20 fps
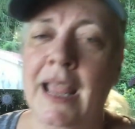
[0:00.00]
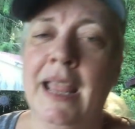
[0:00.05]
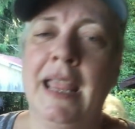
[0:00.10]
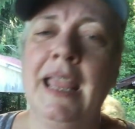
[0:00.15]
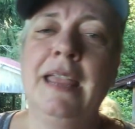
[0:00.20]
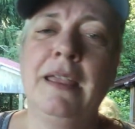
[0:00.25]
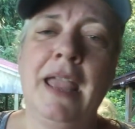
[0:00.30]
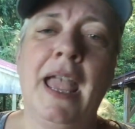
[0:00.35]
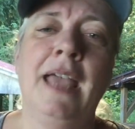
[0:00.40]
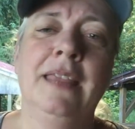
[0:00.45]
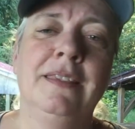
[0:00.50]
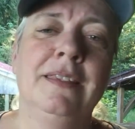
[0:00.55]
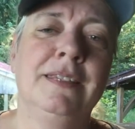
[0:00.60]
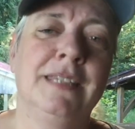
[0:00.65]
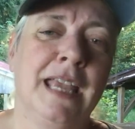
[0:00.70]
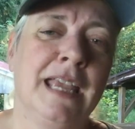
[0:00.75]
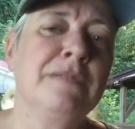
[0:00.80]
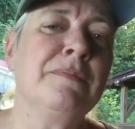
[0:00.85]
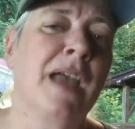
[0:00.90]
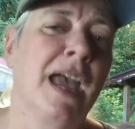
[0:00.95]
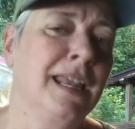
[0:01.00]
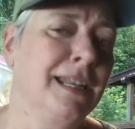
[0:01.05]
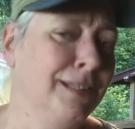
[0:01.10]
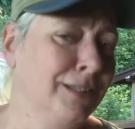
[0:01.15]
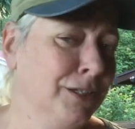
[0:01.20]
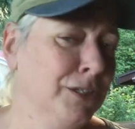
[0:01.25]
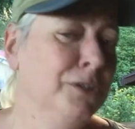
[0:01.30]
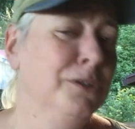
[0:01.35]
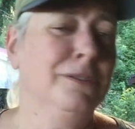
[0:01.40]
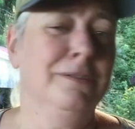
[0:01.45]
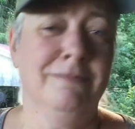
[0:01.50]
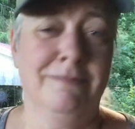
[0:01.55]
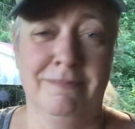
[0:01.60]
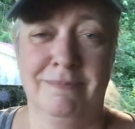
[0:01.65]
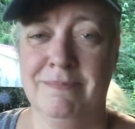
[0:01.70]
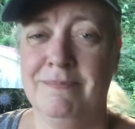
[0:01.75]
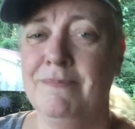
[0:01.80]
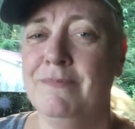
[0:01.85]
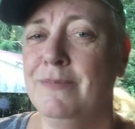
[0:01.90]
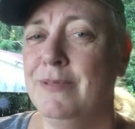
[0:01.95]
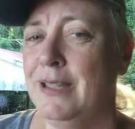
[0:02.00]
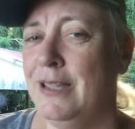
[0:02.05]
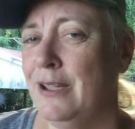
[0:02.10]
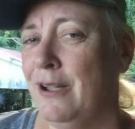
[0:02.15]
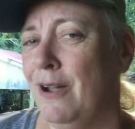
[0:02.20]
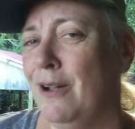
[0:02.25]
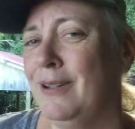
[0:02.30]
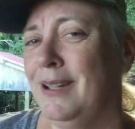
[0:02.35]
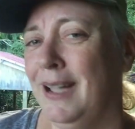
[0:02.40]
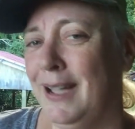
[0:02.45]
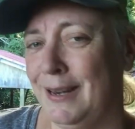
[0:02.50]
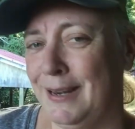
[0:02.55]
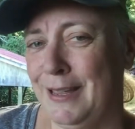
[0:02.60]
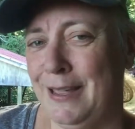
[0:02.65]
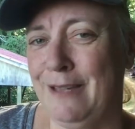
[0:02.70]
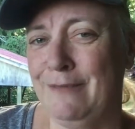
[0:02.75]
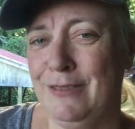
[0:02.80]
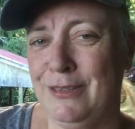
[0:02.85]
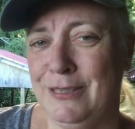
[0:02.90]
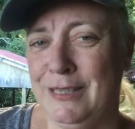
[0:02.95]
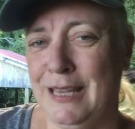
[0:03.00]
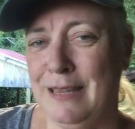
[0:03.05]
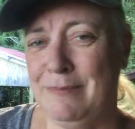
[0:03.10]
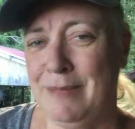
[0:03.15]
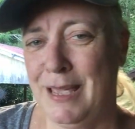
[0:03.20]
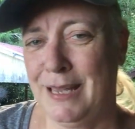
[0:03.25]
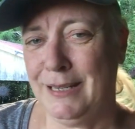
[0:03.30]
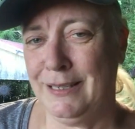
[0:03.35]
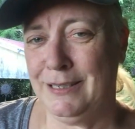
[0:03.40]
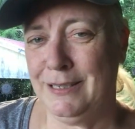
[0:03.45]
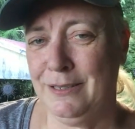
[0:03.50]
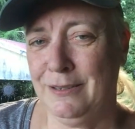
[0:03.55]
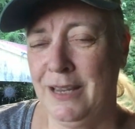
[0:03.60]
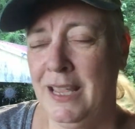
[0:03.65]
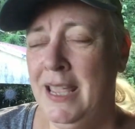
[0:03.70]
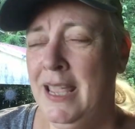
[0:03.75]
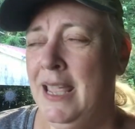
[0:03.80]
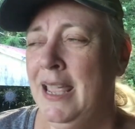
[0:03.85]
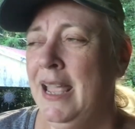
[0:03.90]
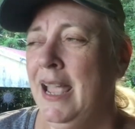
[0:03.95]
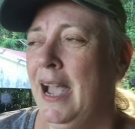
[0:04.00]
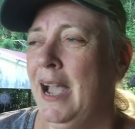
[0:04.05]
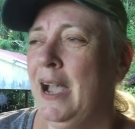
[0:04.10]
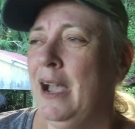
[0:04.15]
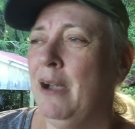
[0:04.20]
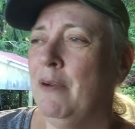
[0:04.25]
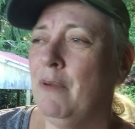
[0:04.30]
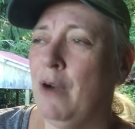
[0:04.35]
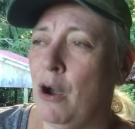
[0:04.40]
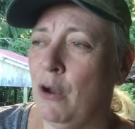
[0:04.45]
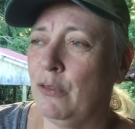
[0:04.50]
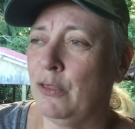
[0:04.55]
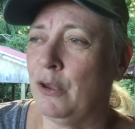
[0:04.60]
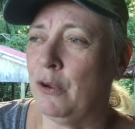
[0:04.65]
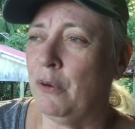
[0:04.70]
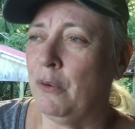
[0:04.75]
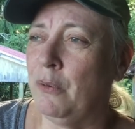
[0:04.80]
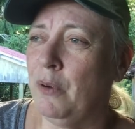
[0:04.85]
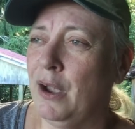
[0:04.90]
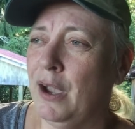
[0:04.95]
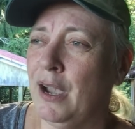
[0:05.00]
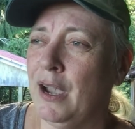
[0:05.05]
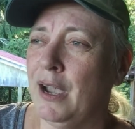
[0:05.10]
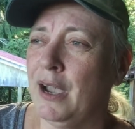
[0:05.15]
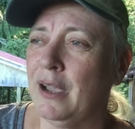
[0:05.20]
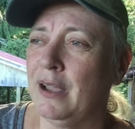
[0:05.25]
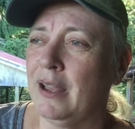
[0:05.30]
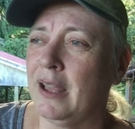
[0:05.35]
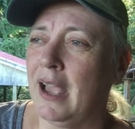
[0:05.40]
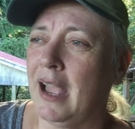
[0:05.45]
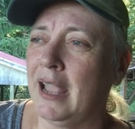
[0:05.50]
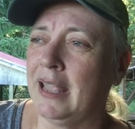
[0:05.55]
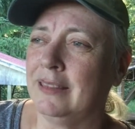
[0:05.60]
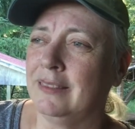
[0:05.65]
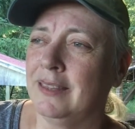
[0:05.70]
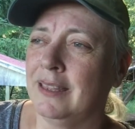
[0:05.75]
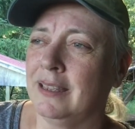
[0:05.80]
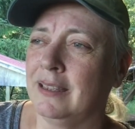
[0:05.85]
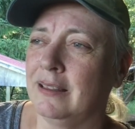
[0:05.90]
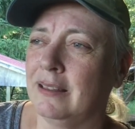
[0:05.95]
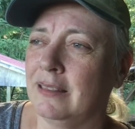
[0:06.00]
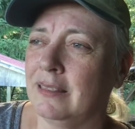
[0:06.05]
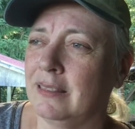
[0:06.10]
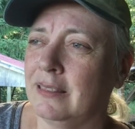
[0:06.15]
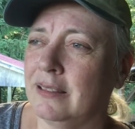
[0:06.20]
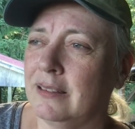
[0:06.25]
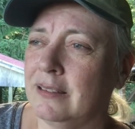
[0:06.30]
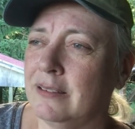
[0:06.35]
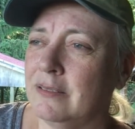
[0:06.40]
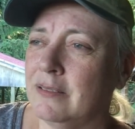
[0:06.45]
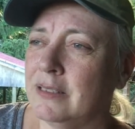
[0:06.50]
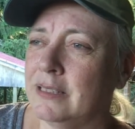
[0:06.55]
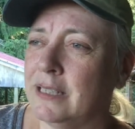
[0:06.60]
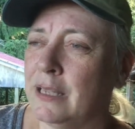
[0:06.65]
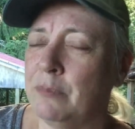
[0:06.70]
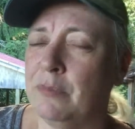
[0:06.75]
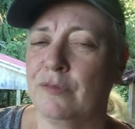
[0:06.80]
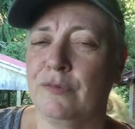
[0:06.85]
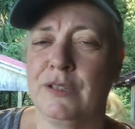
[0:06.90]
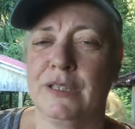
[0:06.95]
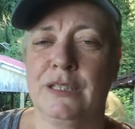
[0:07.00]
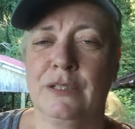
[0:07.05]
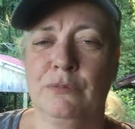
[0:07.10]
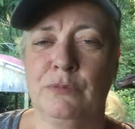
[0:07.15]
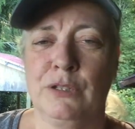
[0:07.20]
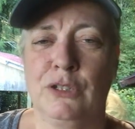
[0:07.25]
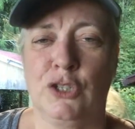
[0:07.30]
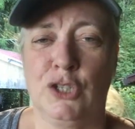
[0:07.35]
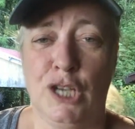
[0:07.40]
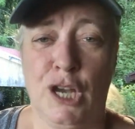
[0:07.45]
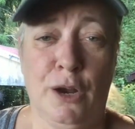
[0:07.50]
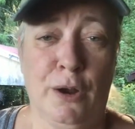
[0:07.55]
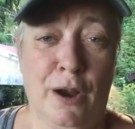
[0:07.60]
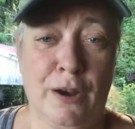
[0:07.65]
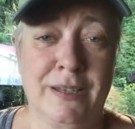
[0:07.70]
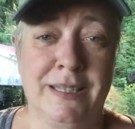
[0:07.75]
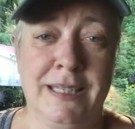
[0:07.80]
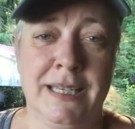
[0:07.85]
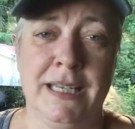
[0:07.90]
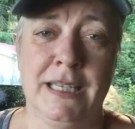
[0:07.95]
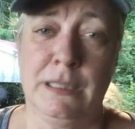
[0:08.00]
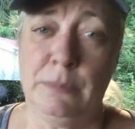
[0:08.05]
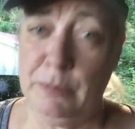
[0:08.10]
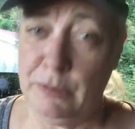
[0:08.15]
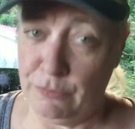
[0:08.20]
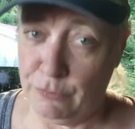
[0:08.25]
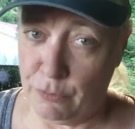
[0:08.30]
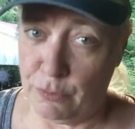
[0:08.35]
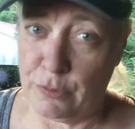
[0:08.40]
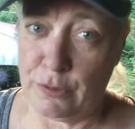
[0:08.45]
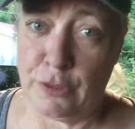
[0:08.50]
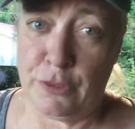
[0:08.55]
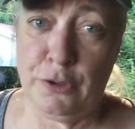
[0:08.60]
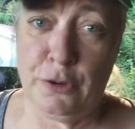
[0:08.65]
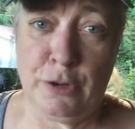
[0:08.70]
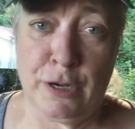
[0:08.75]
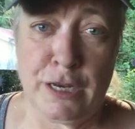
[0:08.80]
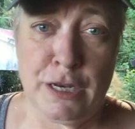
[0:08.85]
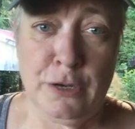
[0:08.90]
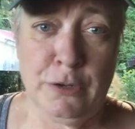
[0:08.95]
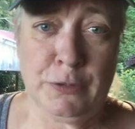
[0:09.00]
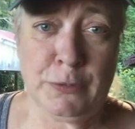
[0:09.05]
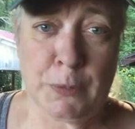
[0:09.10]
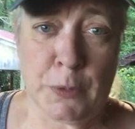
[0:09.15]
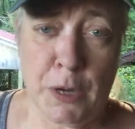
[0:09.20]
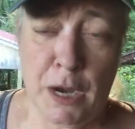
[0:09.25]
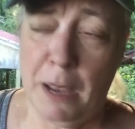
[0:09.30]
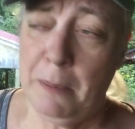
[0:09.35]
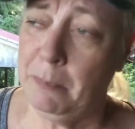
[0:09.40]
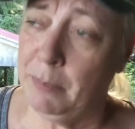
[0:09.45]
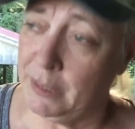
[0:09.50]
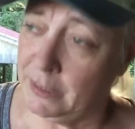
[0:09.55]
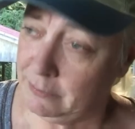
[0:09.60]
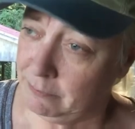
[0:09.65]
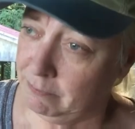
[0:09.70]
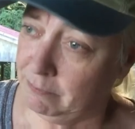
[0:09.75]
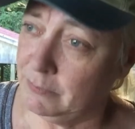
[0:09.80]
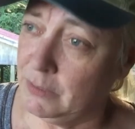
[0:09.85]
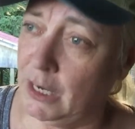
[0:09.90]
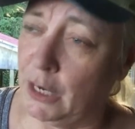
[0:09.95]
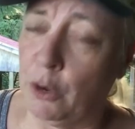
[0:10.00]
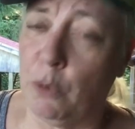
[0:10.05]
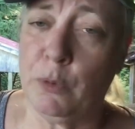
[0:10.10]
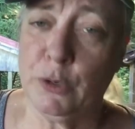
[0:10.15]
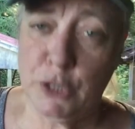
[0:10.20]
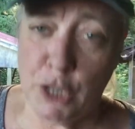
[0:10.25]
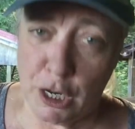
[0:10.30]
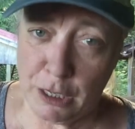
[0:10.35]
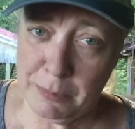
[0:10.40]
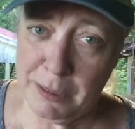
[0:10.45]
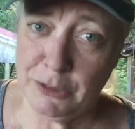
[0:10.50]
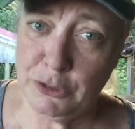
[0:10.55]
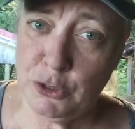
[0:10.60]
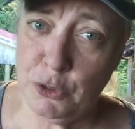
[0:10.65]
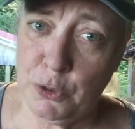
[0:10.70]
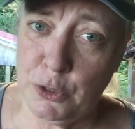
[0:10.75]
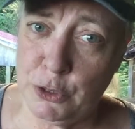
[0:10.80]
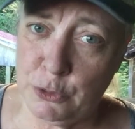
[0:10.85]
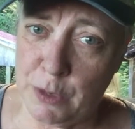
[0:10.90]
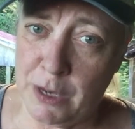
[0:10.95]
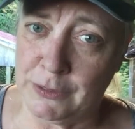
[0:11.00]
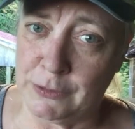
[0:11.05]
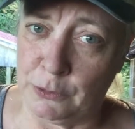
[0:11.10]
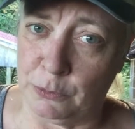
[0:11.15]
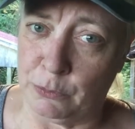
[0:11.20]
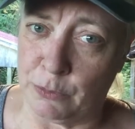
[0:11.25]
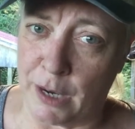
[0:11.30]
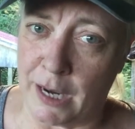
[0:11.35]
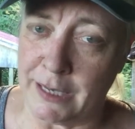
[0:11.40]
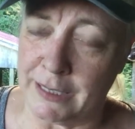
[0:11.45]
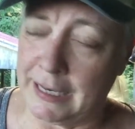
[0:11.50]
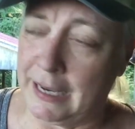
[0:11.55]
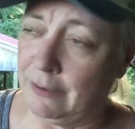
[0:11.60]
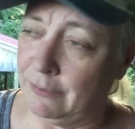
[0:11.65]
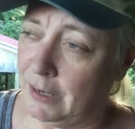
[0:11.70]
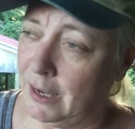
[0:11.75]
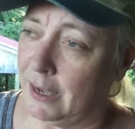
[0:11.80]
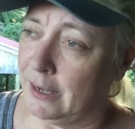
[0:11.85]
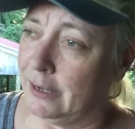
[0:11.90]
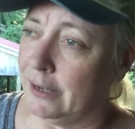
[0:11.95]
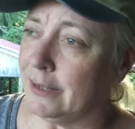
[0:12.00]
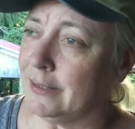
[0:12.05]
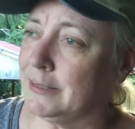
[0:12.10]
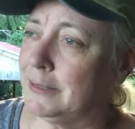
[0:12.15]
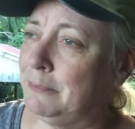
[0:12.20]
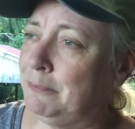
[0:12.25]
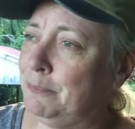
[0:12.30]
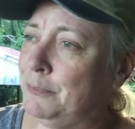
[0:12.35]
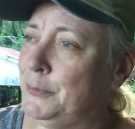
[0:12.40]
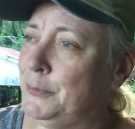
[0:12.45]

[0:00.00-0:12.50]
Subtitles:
He had the same attitude. We all kind of have the same attitude. Although I think some of us would share our seeds before the 30 years were up. But, you know, we're talking about George Russell right now, not us.